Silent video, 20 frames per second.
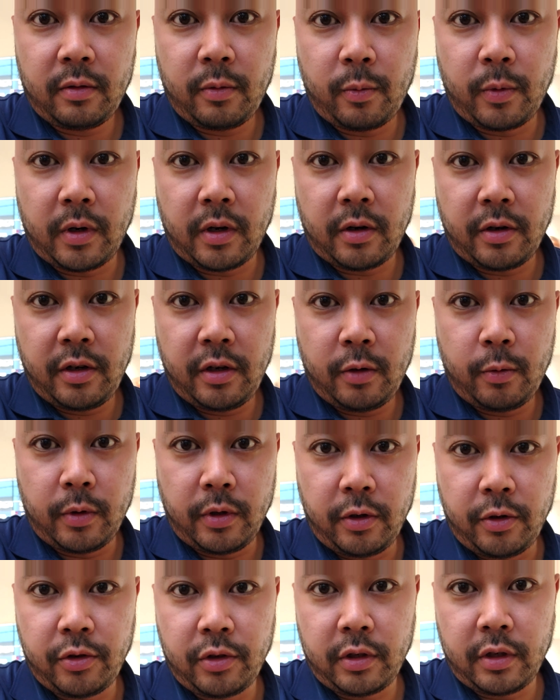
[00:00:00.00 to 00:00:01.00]
where you would
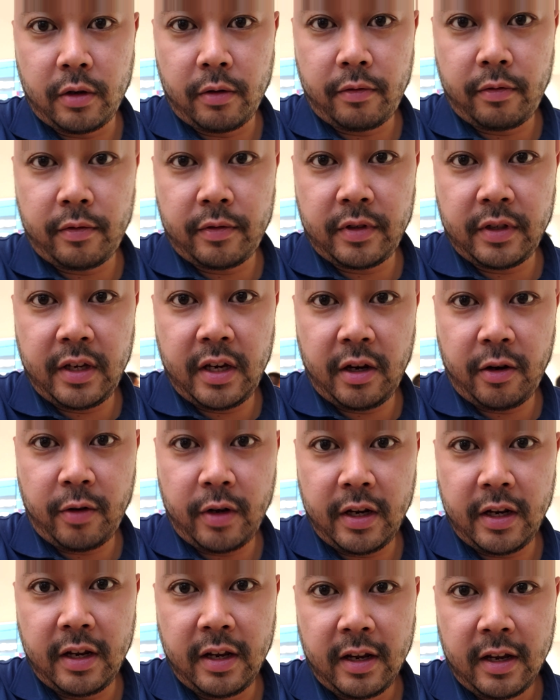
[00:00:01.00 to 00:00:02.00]
usually go through security,